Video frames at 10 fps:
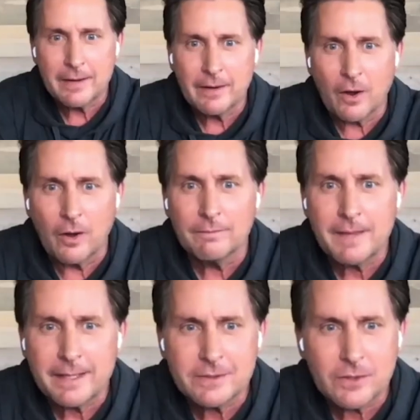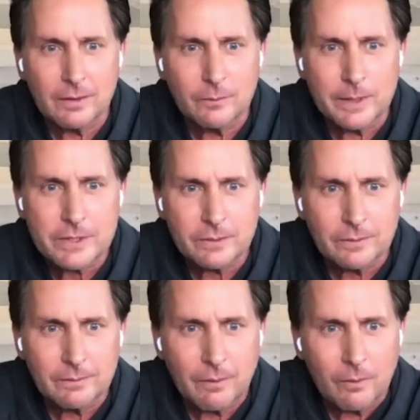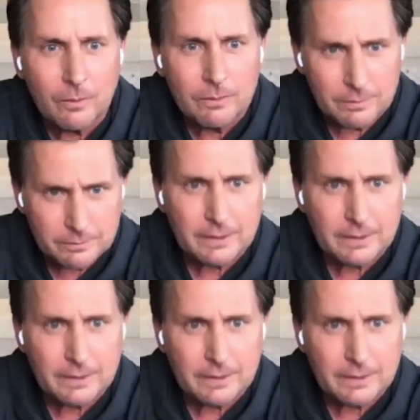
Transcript: and all of that is all original,